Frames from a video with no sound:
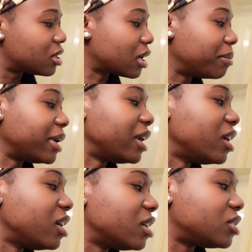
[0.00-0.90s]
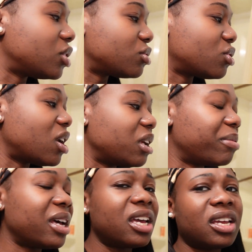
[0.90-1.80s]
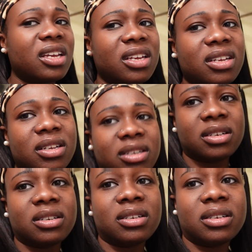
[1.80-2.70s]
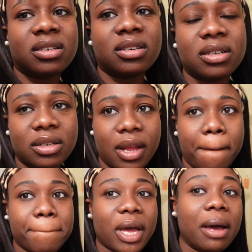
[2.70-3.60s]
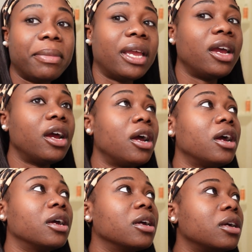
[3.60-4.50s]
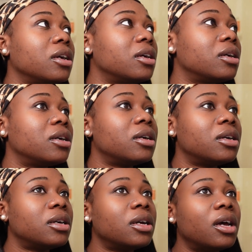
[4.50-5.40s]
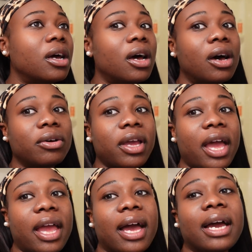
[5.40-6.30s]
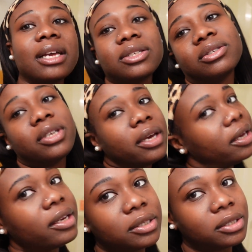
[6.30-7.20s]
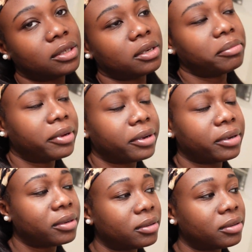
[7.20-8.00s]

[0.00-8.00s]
Come here. It's your salty butt. Come here. Okay, I got your skin itching. Come here.